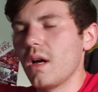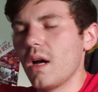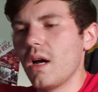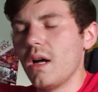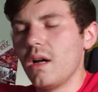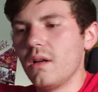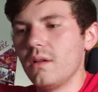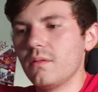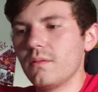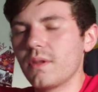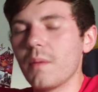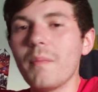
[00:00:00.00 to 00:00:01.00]
the
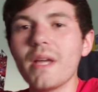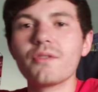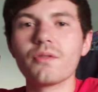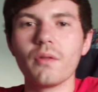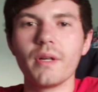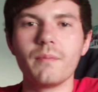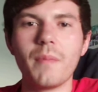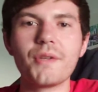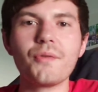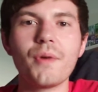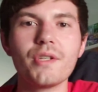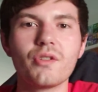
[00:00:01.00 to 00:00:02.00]

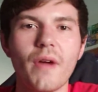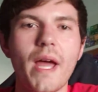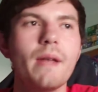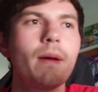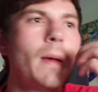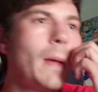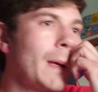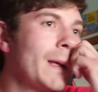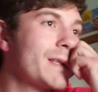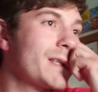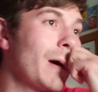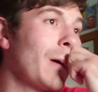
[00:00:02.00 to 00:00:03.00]
Metroid Dread.
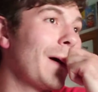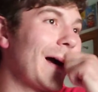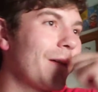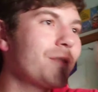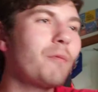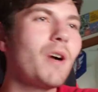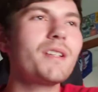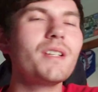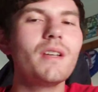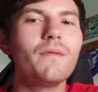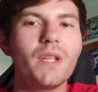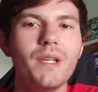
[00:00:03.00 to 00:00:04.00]
So I was
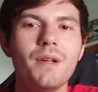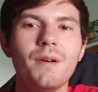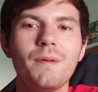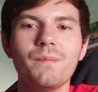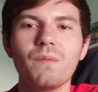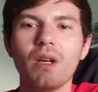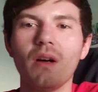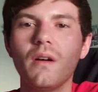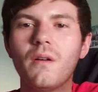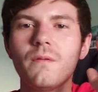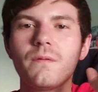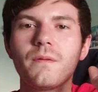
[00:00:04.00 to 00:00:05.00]
watching a video
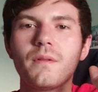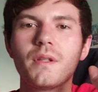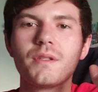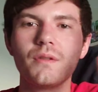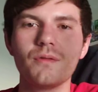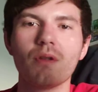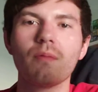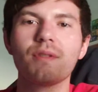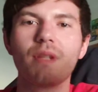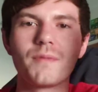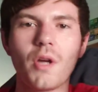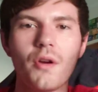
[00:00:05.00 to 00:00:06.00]
of this YouTuber's
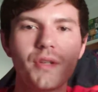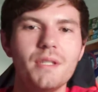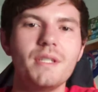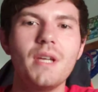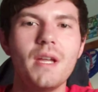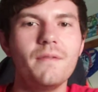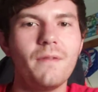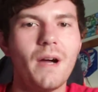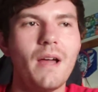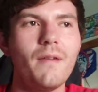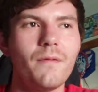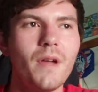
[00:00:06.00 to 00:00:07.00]
name's
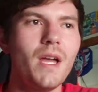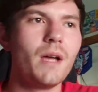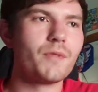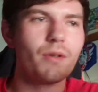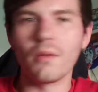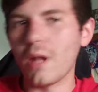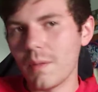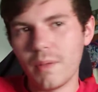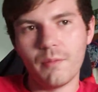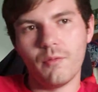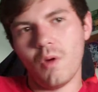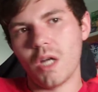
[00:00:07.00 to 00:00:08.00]
RGT85. Sure, a lot of
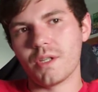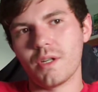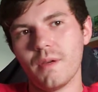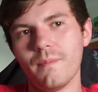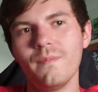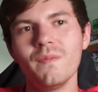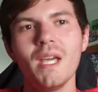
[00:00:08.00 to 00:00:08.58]
people have watched him.